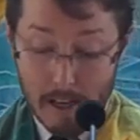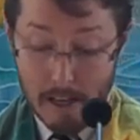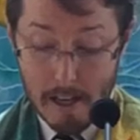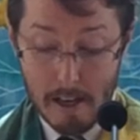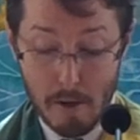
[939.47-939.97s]

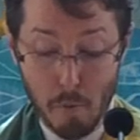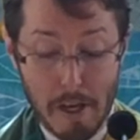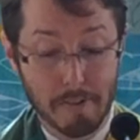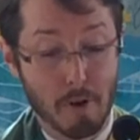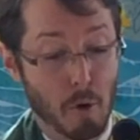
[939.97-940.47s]
Uh,
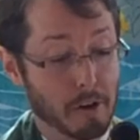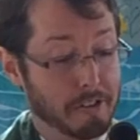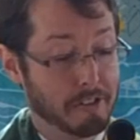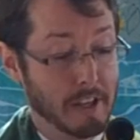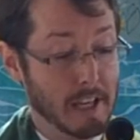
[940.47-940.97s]
we, of
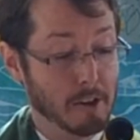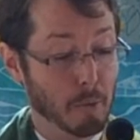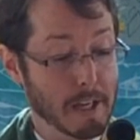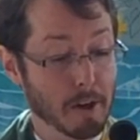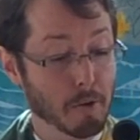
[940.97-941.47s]
course, see
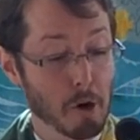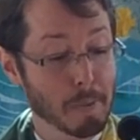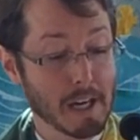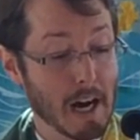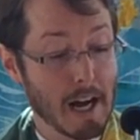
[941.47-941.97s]
Greek and
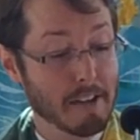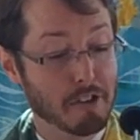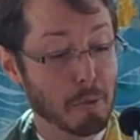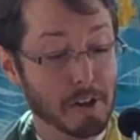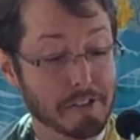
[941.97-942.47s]
Roman gods
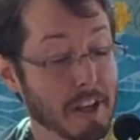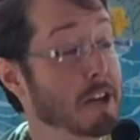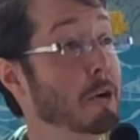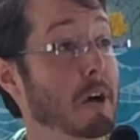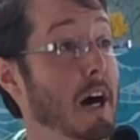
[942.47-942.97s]
as well as Hindu